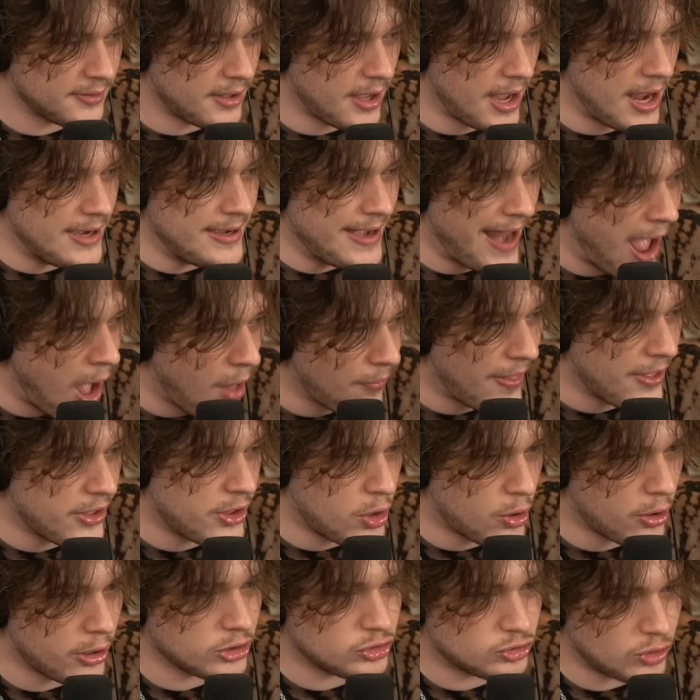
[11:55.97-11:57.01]
and now that
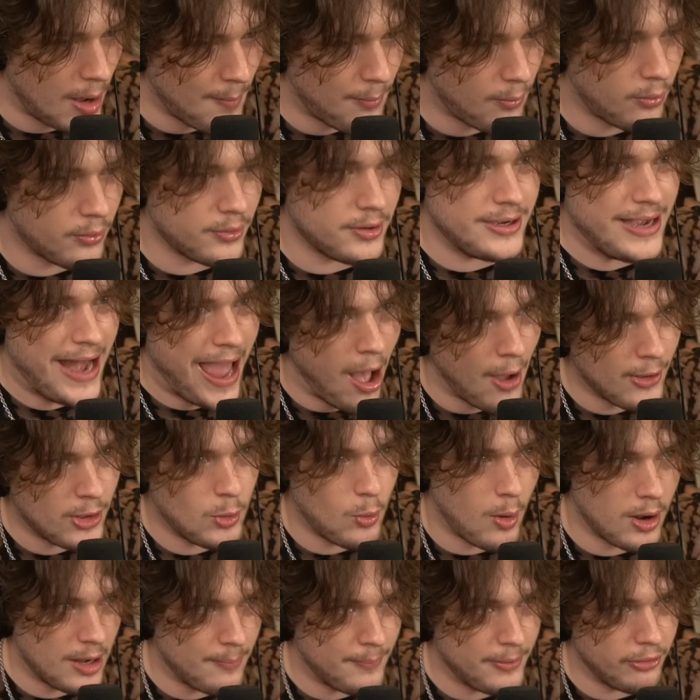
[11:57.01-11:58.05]
you're in trouble now you
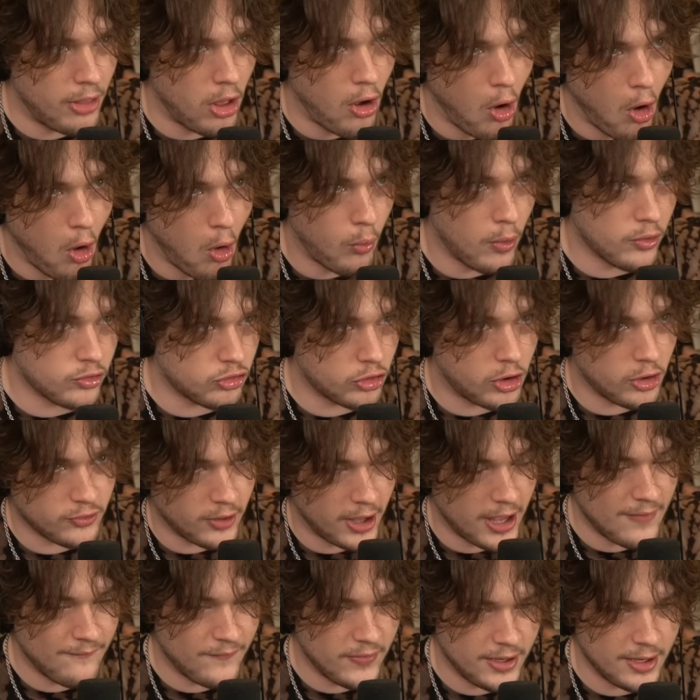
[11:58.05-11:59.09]
want to be like oh was it because
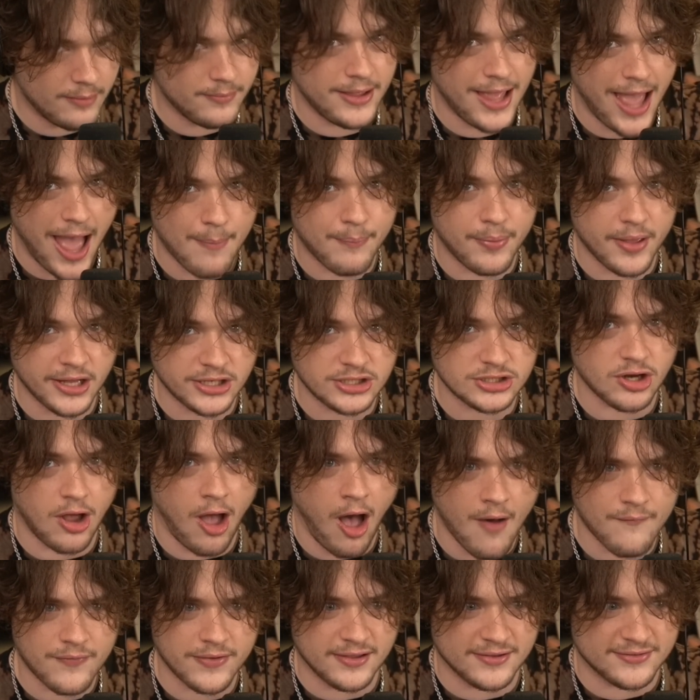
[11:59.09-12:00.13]
i envied him yeah bitch
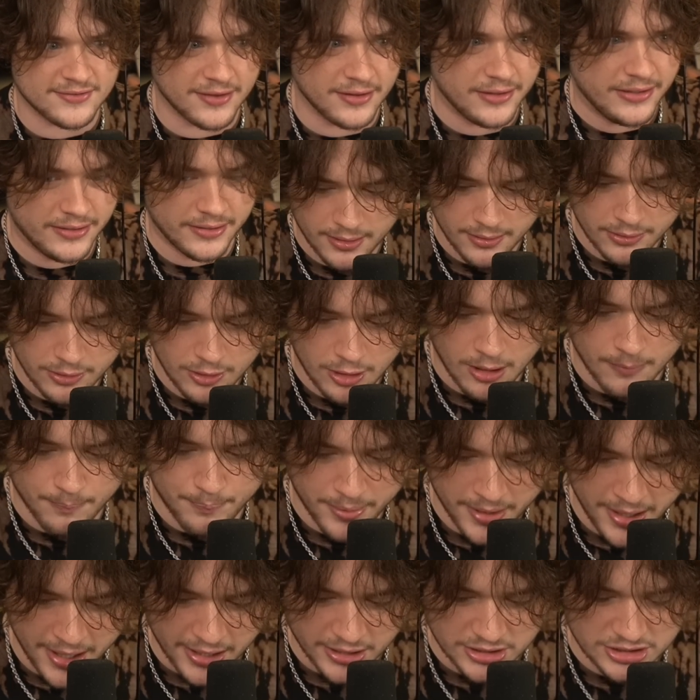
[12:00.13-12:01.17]
obviously you're a
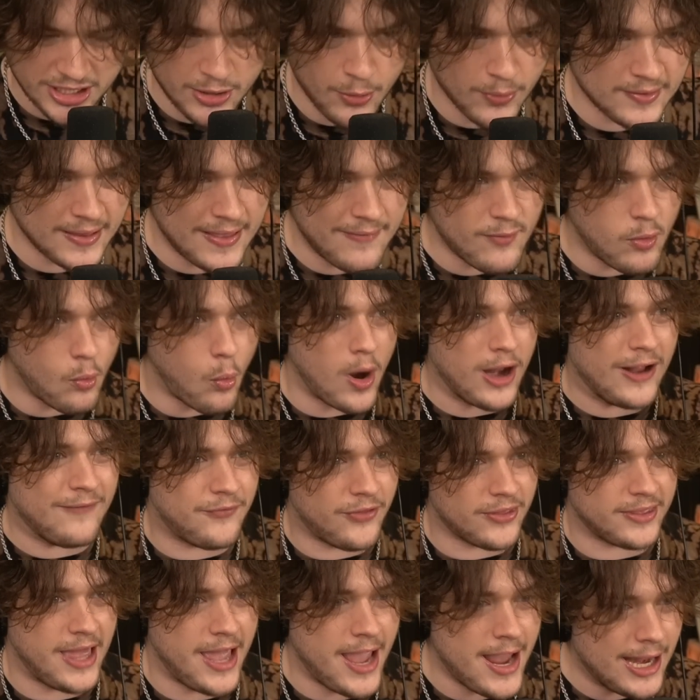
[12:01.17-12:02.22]
bitch he wasn't even working
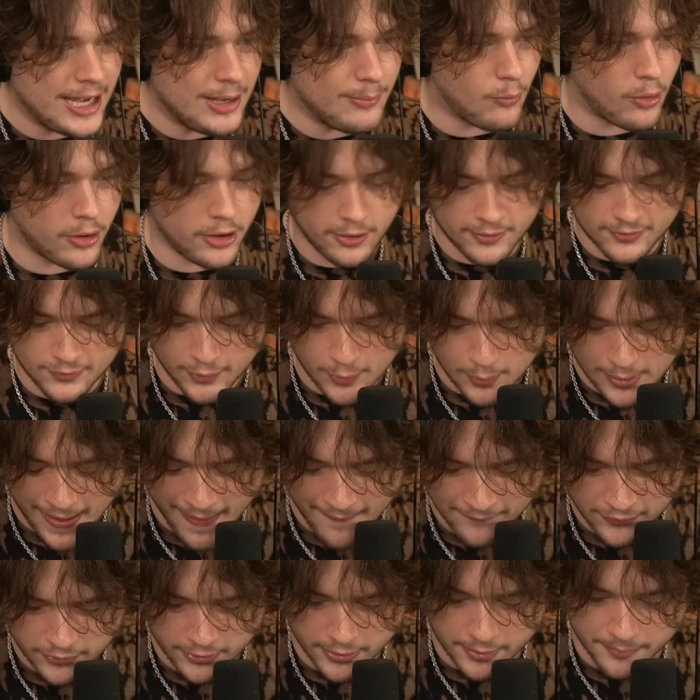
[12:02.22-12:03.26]
for the king anymore and you're still going after